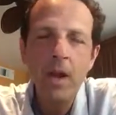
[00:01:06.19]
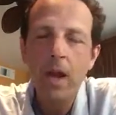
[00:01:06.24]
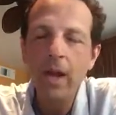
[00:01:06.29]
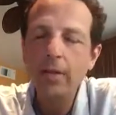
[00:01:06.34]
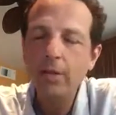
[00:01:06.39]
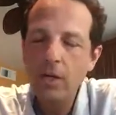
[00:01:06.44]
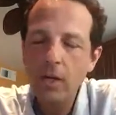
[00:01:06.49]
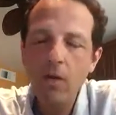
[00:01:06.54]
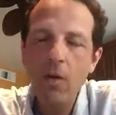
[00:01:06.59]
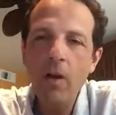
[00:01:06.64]

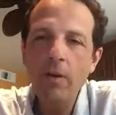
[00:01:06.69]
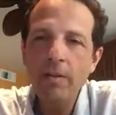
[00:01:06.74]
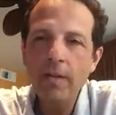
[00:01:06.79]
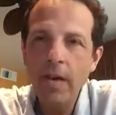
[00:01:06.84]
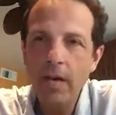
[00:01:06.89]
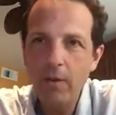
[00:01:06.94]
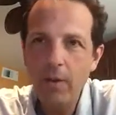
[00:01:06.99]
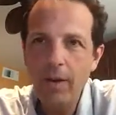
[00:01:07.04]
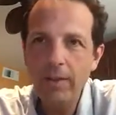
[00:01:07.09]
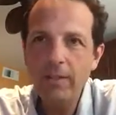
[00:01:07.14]
It took a long
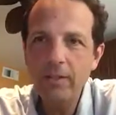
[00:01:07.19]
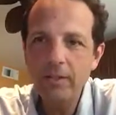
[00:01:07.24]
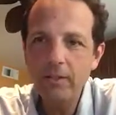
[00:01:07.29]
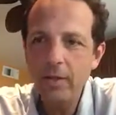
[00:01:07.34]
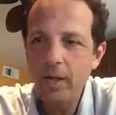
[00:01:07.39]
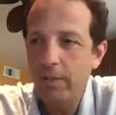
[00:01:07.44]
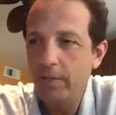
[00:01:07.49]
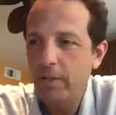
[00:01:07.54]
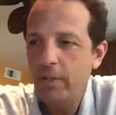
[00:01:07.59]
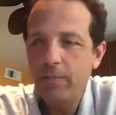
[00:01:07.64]
time to write the
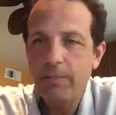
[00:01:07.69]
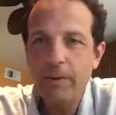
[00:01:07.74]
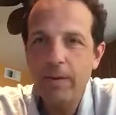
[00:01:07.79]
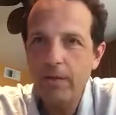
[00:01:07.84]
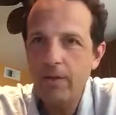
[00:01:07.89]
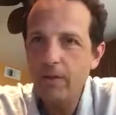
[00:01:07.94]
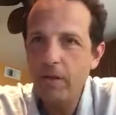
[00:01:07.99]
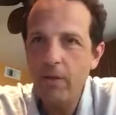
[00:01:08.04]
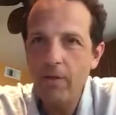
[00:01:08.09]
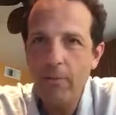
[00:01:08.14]
script just
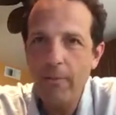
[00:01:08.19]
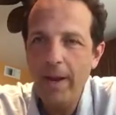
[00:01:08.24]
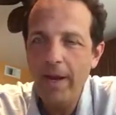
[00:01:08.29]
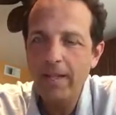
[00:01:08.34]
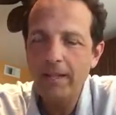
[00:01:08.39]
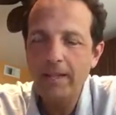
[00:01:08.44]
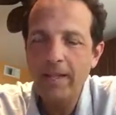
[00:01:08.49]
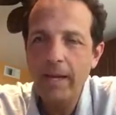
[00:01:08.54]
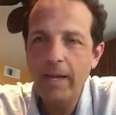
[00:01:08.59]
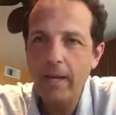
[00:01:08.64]
because all the
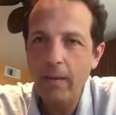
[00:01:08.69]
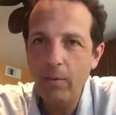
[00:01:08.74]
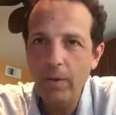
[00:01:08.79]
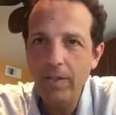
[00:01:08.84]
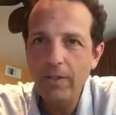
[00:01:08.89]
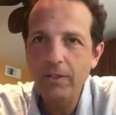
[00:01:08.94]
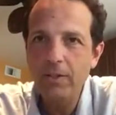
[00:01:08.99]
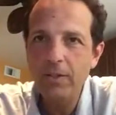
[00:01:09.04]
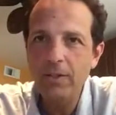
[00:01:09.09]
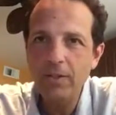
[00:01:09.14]
painstaking
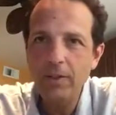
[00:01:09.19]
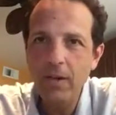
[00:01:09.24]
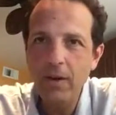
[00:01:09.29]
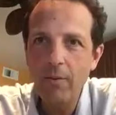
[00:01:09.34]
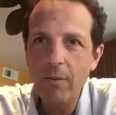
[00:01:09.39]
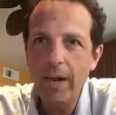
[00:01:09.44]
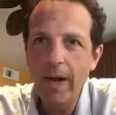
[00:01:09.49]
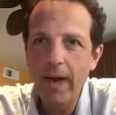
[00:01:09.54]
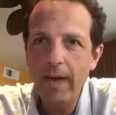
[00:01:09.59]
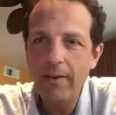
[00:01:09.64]
research
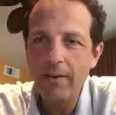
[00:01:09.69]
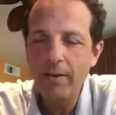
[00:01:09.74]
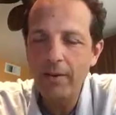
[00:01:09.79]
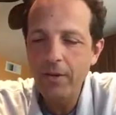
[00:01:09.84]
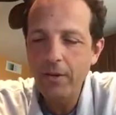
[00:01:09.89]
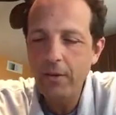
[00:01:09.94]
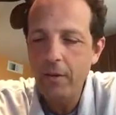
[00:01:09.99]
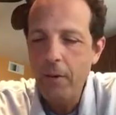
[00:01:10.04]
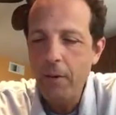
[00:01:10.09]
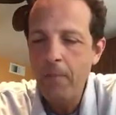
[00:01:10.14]
that we had to
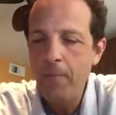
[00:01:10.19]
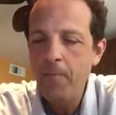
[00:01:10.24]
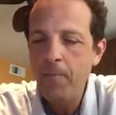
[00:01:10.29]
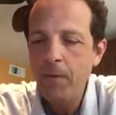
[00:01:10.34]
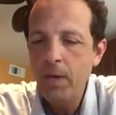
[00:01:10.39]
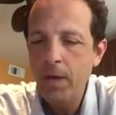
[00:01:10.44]
do.